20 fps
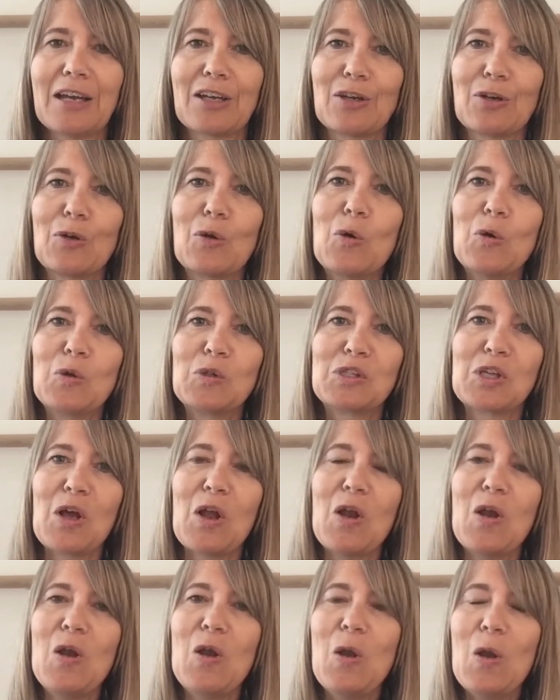can cause
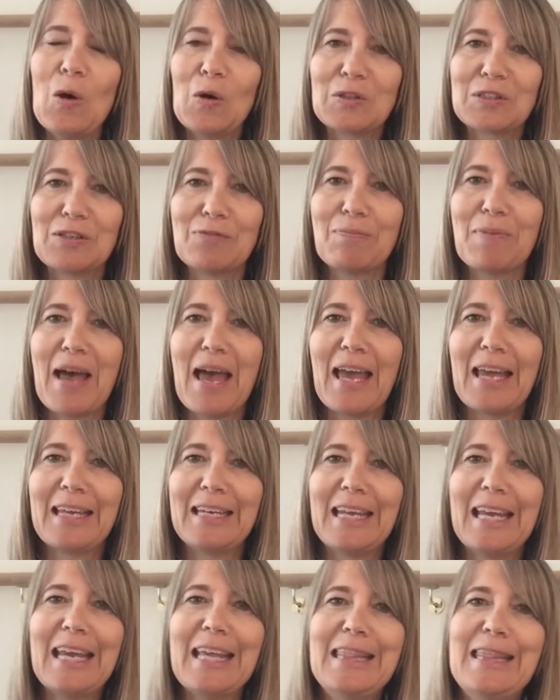a lot of
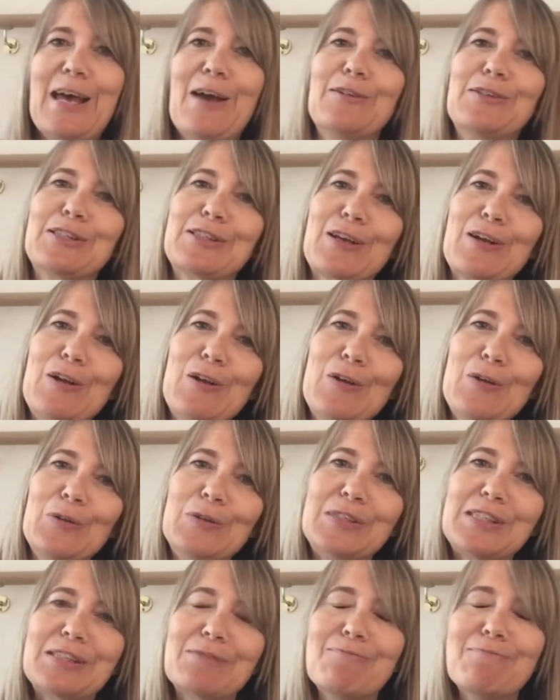pain in those
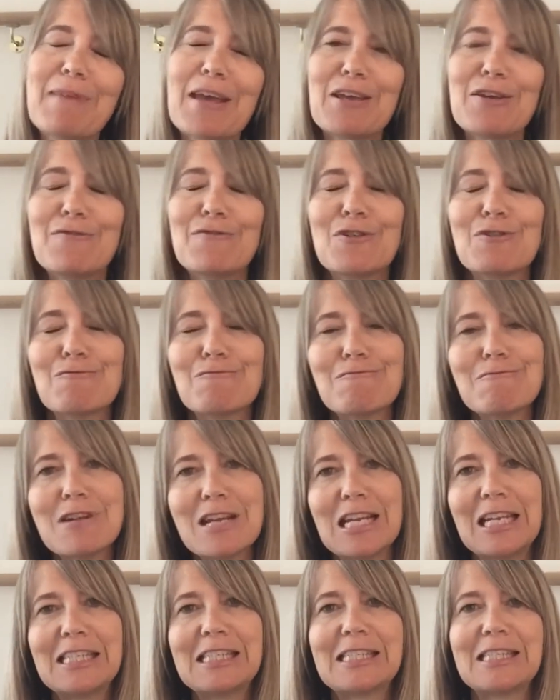glutes, make you feel
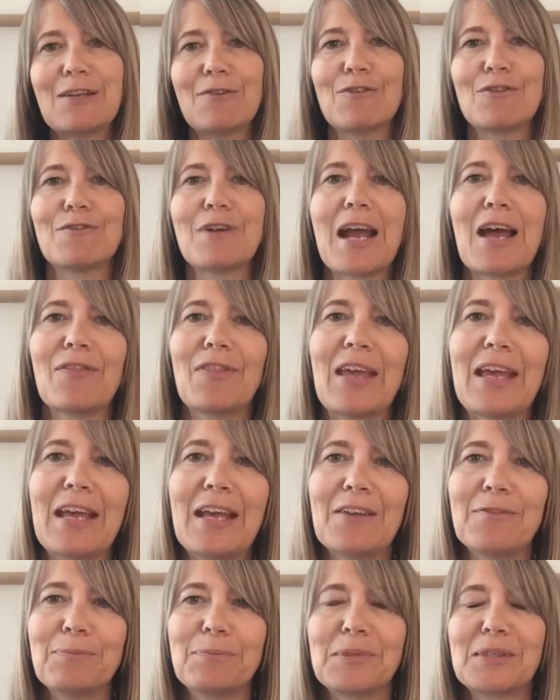really stiff around the
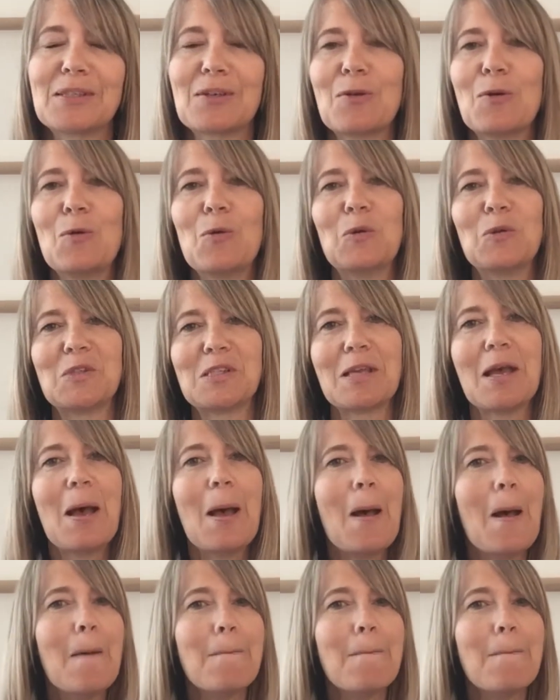hips, cause